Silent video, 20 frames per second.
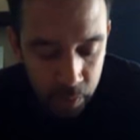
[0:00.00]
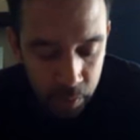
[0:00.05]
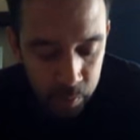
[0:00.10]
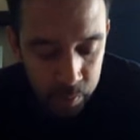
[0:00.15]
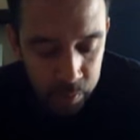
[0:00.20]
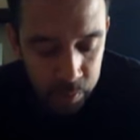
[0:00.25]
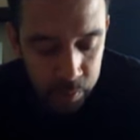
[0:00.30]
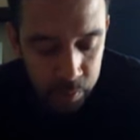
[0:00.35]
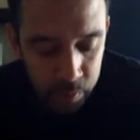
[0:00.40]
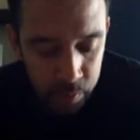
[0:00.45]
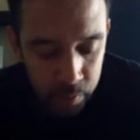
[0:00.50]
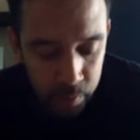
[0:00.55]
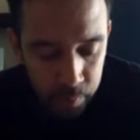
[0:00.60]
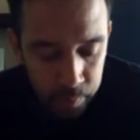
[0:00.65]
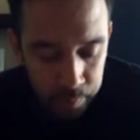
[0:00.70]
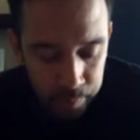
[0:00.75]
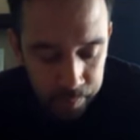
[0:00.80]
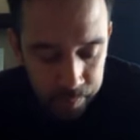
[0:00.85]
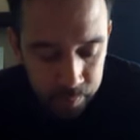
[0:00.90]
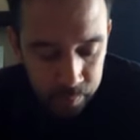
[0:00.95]
close
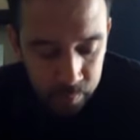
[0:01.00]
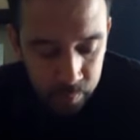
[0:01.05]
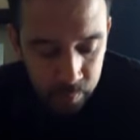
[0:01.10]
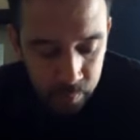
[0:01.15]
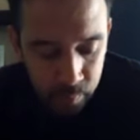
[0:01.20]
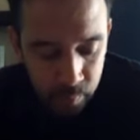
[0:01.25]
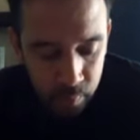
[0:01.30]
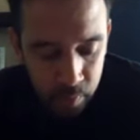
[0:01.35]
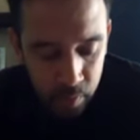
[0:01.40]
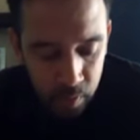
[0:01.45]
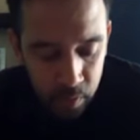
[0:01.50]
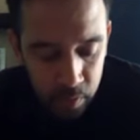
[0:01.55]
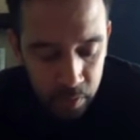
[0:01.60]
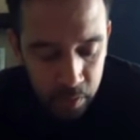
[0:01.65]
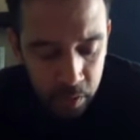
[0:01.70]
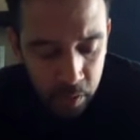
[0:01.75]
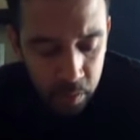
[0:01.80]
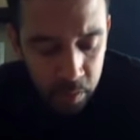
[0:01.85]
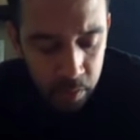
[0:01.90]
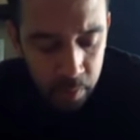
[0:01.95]
to
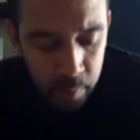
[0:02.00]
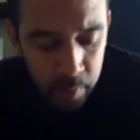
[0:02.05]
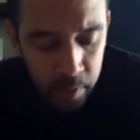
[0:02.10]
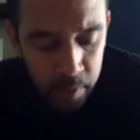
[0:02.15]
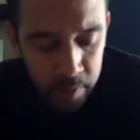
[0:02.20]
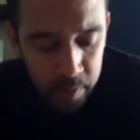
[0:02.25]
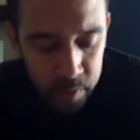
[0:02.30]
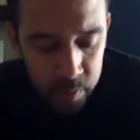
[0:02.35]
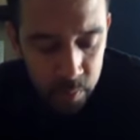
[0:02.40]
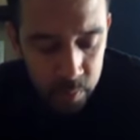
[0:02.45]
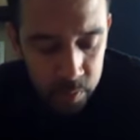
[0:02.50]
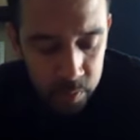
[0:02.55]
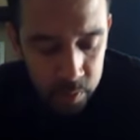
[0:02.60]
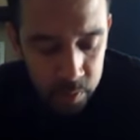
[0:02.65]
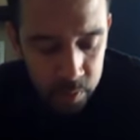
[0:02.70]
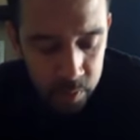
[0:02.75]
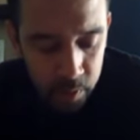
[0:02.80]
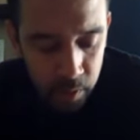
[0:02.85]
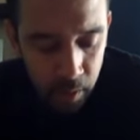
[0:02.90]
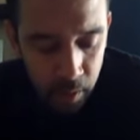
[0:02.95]
the curb. This will
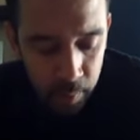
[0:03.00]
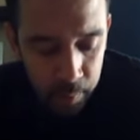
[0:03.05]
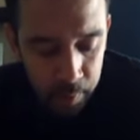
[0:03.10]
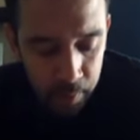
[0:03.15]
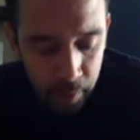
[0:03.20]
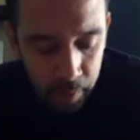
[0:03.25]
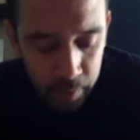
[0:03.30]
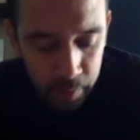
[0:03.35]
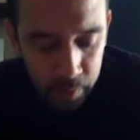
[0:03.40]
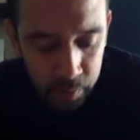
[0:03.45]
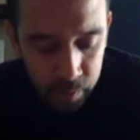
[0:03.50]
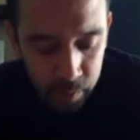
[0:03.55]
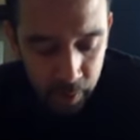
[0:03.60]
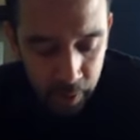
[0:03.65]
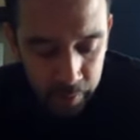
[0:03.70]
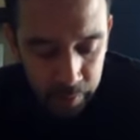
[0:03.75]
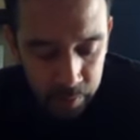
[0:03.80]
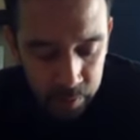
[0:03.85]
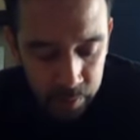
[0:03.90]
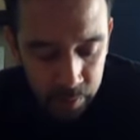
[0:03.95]
stop other
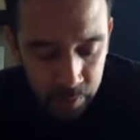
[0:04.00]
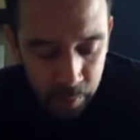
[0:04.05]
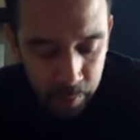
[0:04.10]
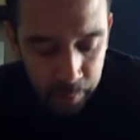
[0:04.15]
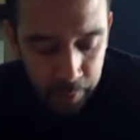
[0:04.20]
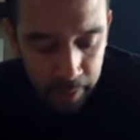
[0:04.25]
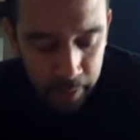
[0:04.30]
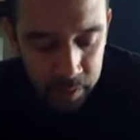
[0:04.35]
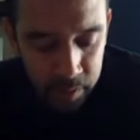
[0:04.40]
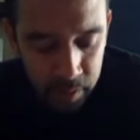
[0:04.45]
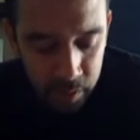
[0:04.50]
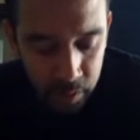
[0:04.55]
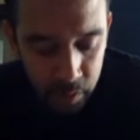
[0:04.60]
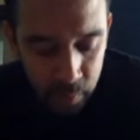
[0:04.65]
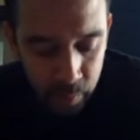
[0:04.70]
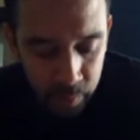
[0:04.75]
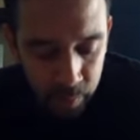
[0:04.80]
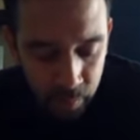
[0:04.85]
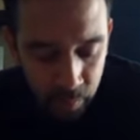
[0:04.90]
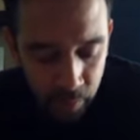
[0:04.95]
drivers from passing
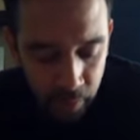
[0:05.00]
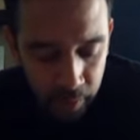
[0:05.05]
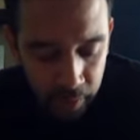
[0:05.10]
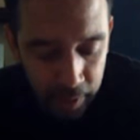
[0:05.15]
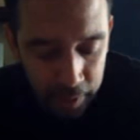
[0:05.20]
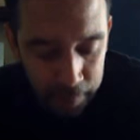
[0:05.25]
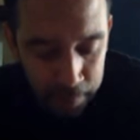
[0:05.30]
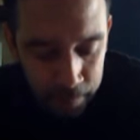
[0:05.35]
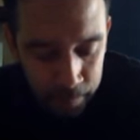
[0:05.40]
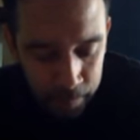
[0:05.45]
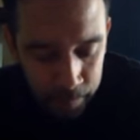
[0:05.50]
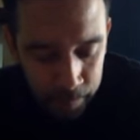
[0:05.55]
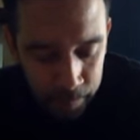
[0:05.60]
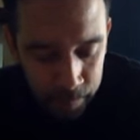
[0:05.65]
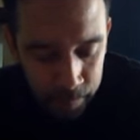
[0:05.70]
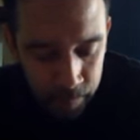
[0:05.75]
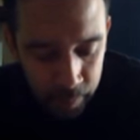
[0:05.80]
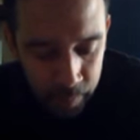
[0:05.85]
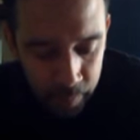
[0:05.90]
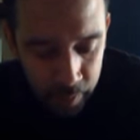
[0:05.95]
you on the right.
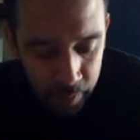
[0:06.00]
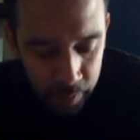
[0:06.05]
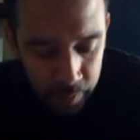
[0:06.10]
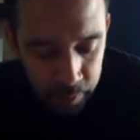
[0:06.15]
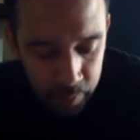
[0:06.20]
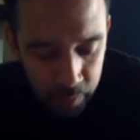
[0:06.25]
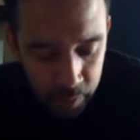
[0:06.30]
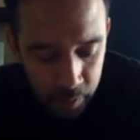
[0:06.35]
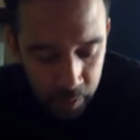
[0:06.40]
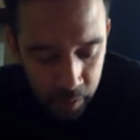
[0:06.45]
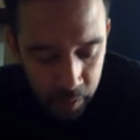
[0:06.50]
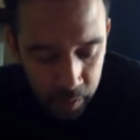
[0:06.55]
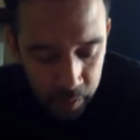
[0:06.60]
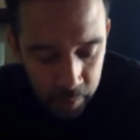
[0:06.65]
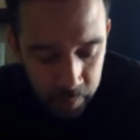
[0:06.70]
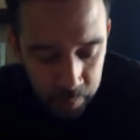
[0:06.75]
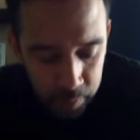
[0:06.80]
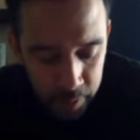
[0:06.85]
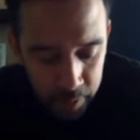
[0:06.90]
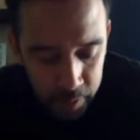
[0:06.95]
If you
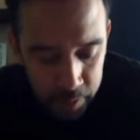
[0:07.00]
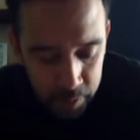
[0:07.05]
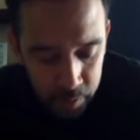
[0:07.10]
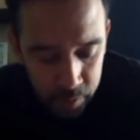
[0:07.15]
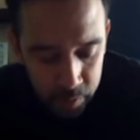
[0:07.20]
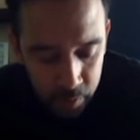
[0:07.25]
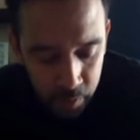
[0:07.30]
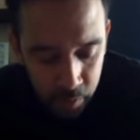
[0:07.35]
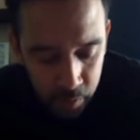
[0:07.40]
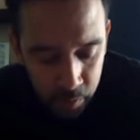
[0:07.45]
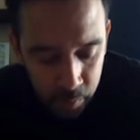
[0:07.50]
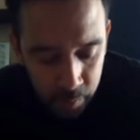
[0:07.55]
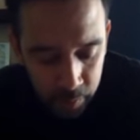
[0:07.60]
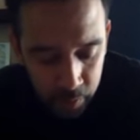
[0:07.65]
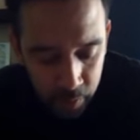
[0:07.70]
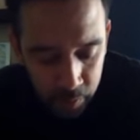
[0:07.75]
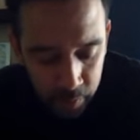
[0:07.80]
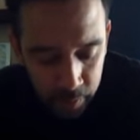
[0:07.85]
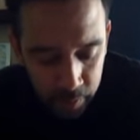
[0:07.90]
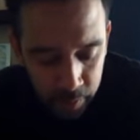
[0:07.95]
cannot complete your turn
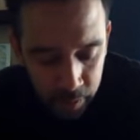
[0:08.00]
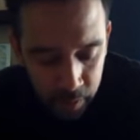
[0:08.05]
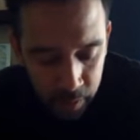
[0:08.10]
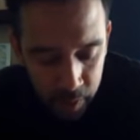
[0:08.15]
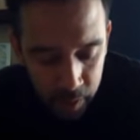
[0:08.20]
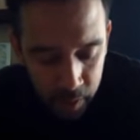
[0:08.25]
without